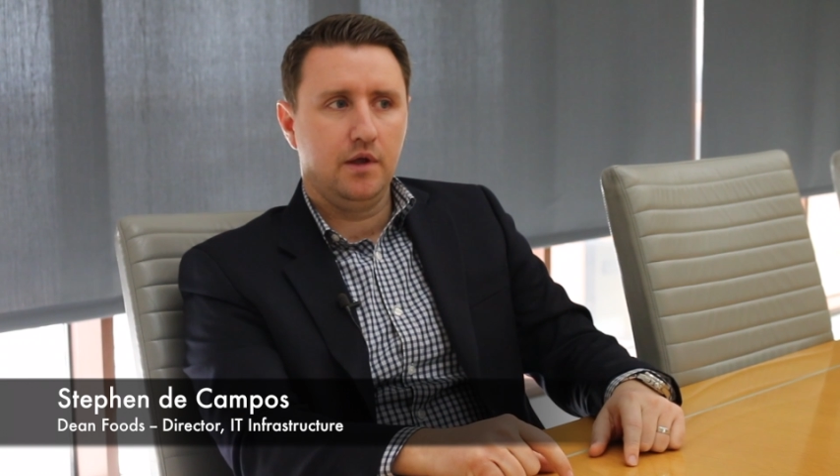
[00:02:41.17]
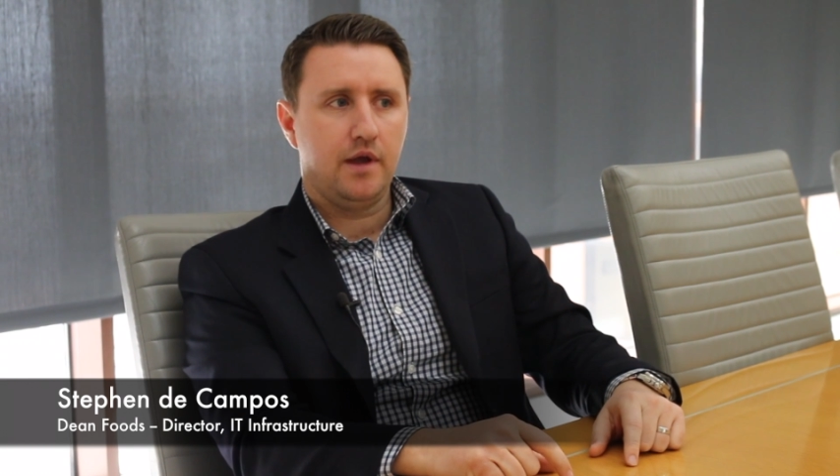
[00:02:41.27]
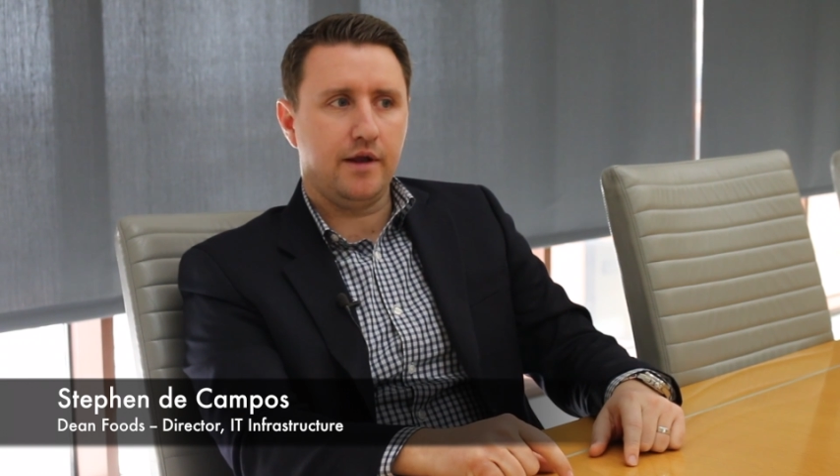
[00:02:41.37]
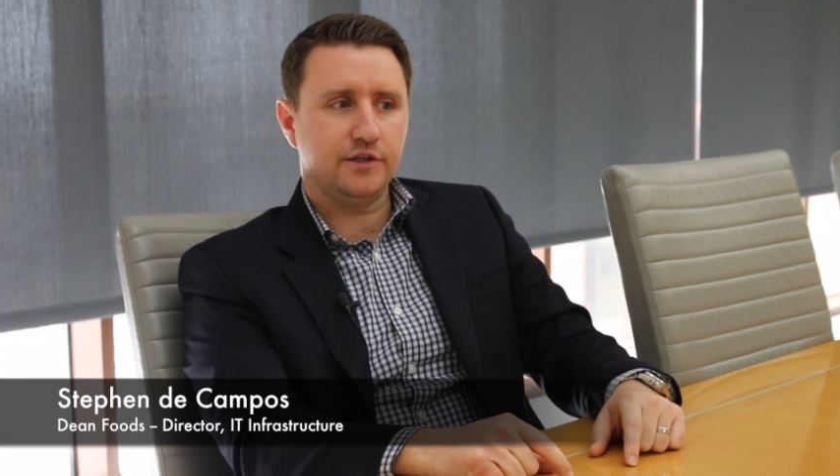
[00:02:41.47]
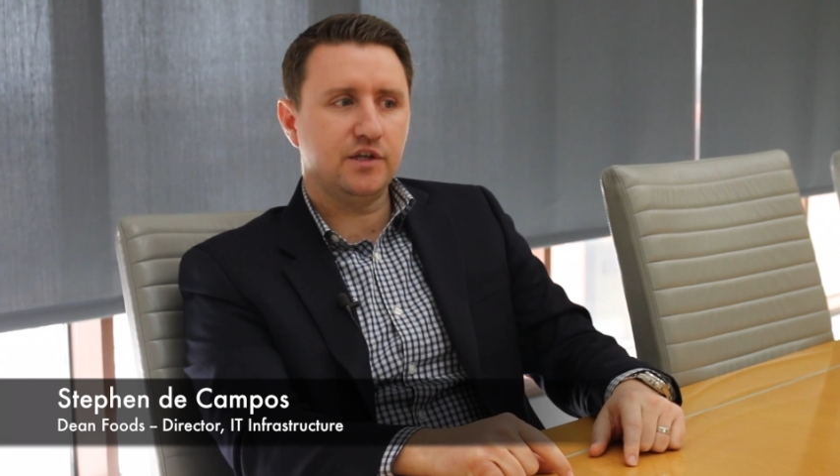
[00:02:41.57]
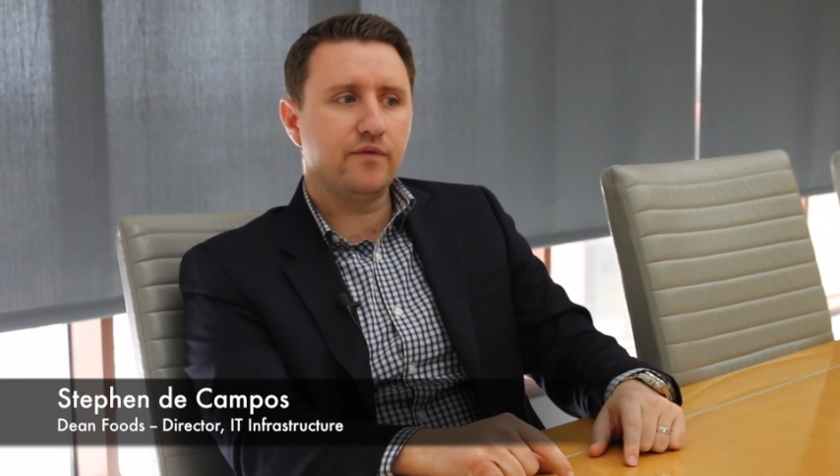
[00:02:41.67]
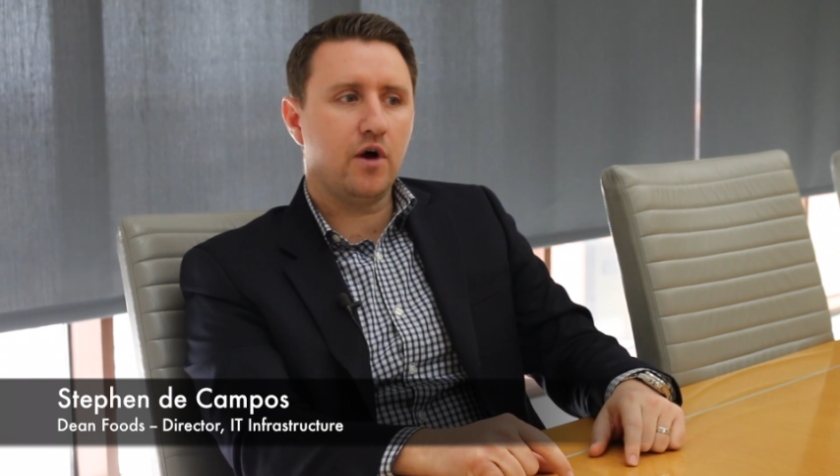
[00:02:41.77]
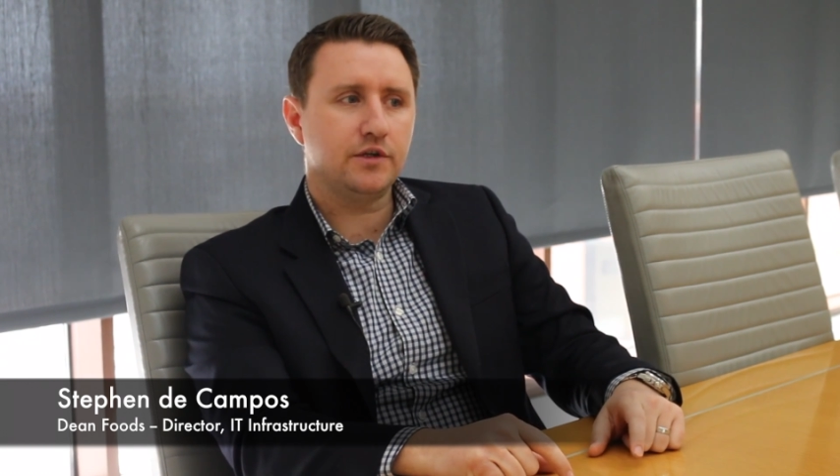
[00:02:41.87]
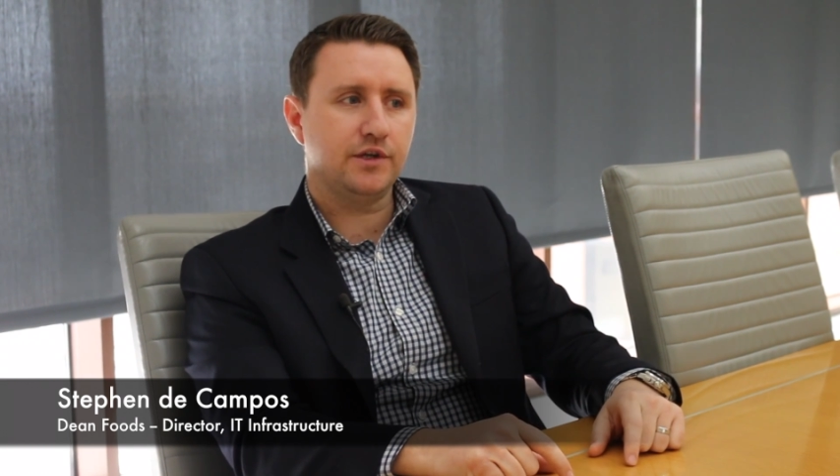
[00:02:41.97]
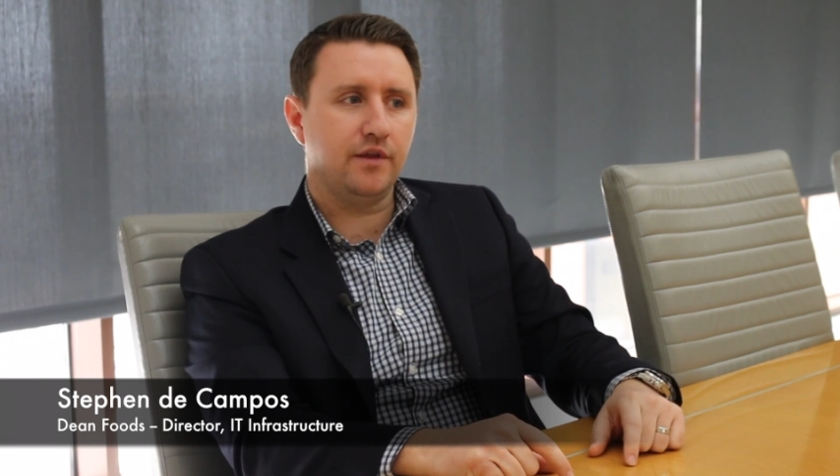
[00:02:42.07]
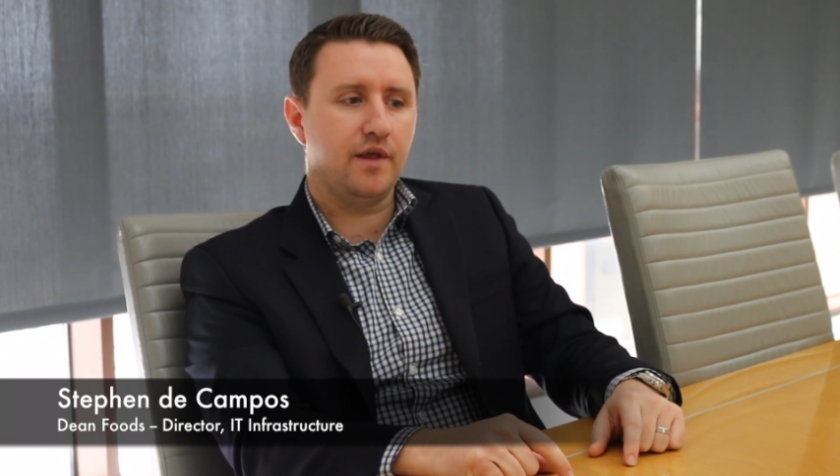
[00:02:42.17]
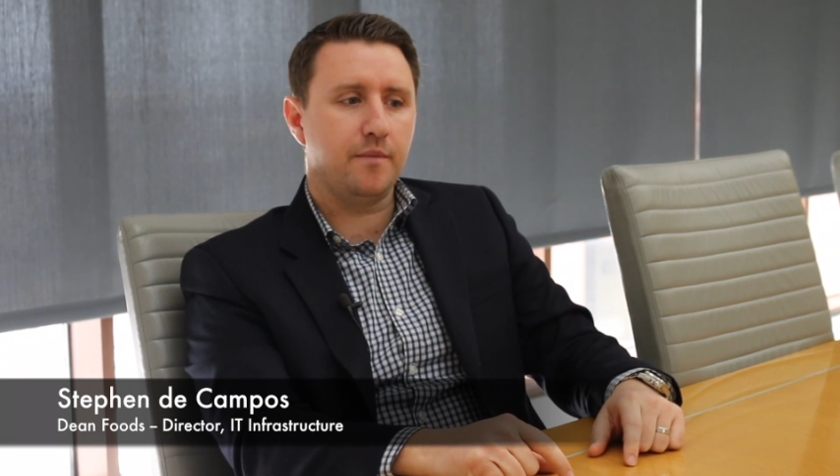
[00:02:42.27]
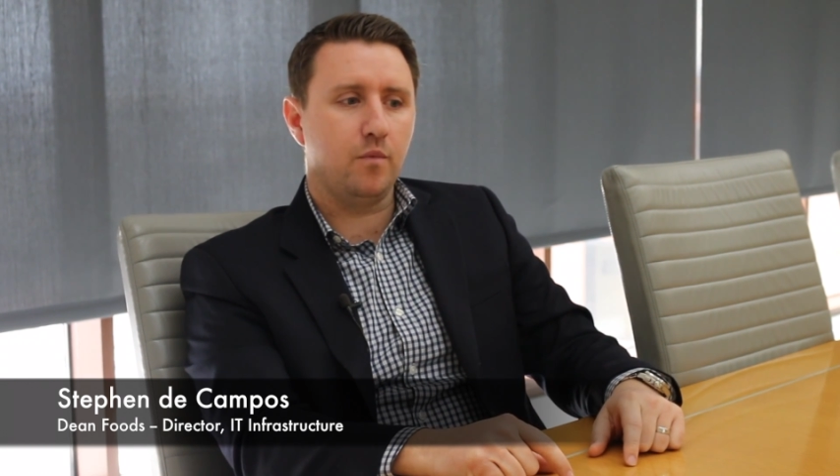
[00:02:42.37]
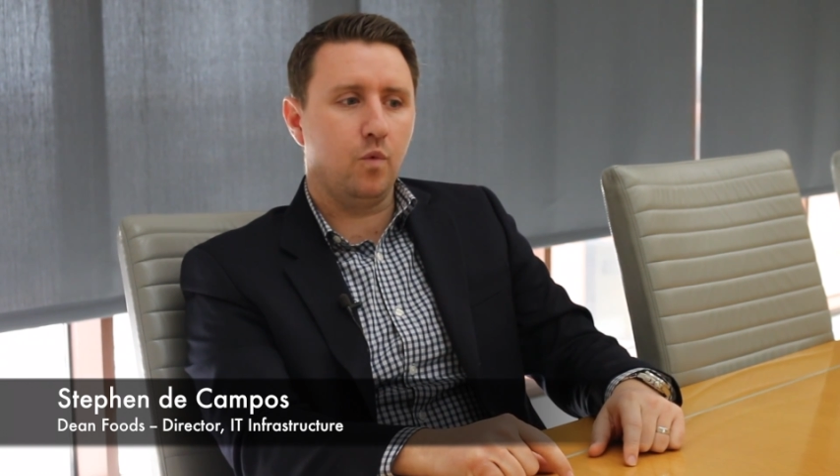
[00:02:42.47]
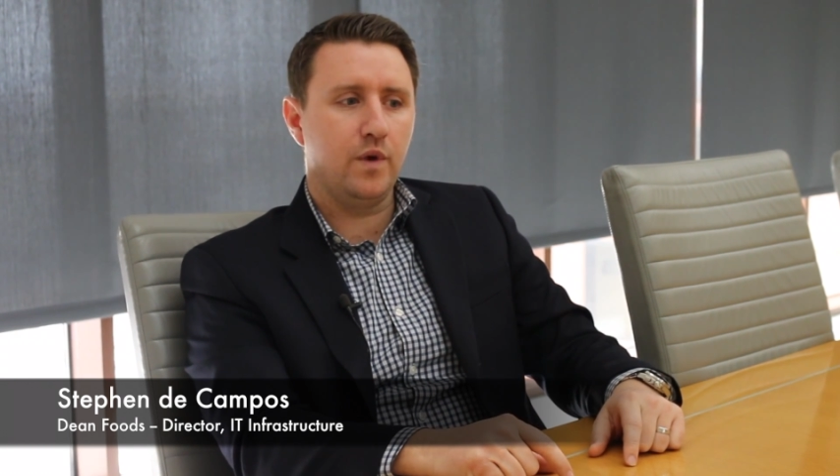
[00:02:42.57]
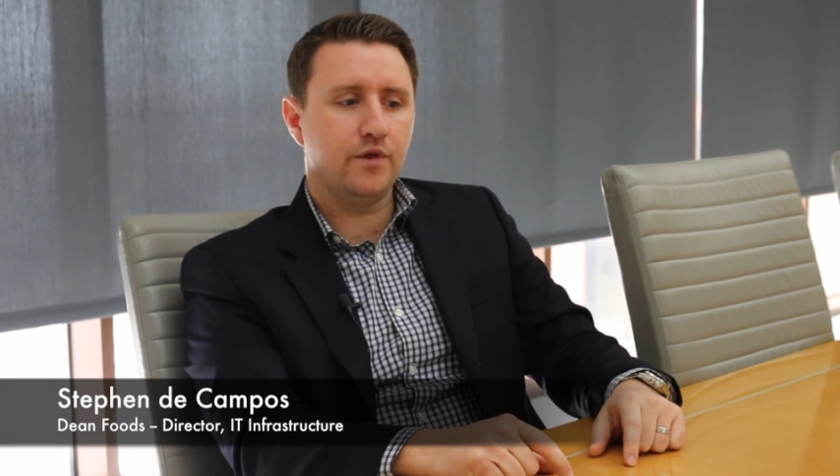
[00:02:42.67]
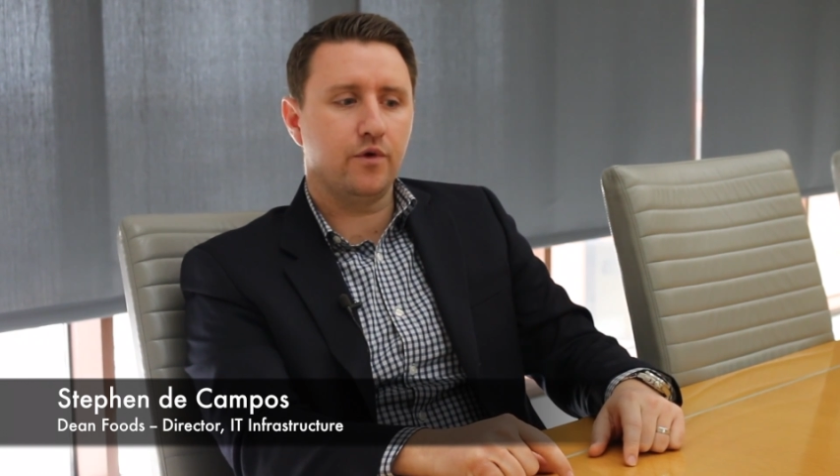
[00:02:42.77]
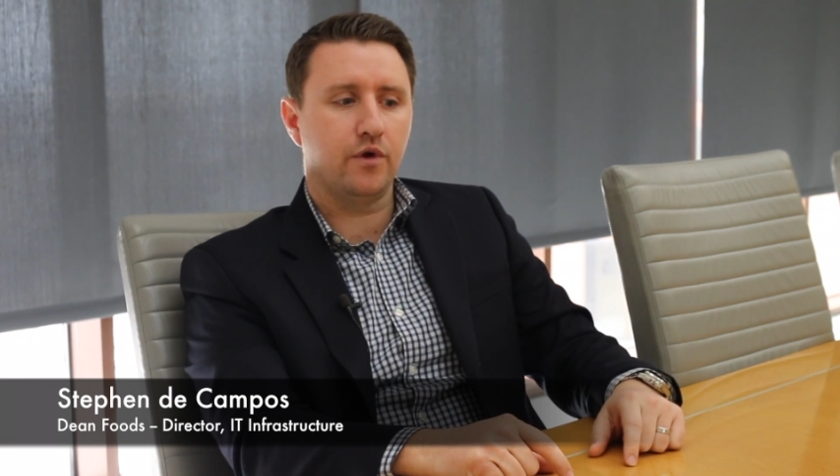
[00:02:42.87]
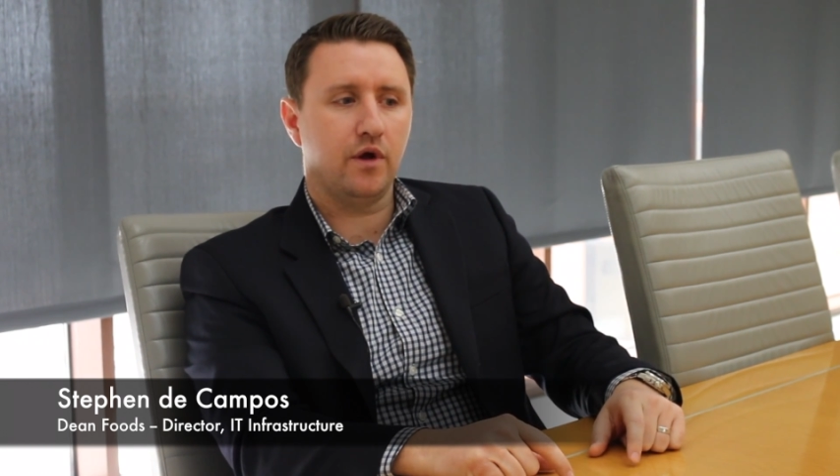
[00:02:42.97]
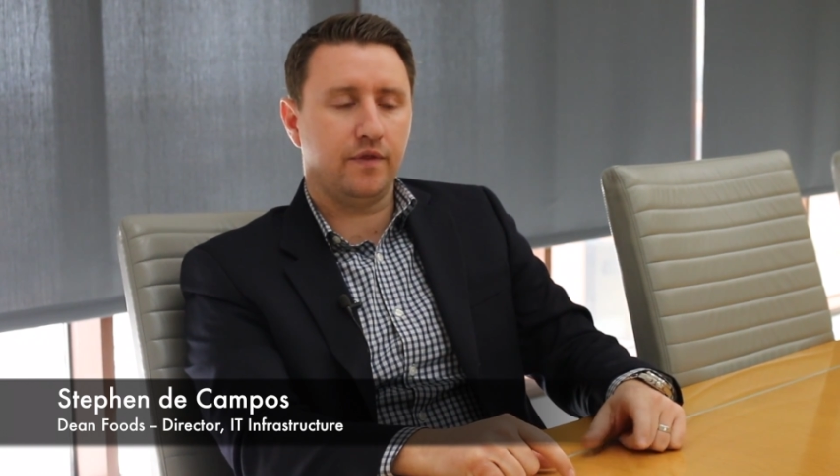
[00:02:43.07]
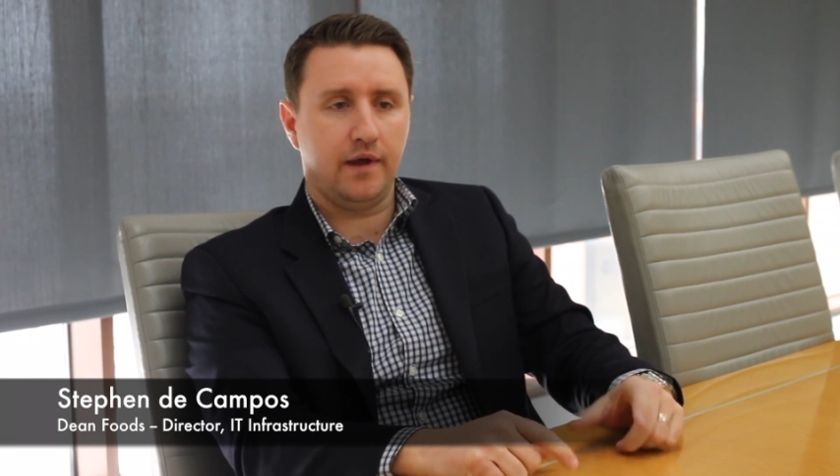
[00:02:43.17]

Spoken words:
And instead of asking them whether or not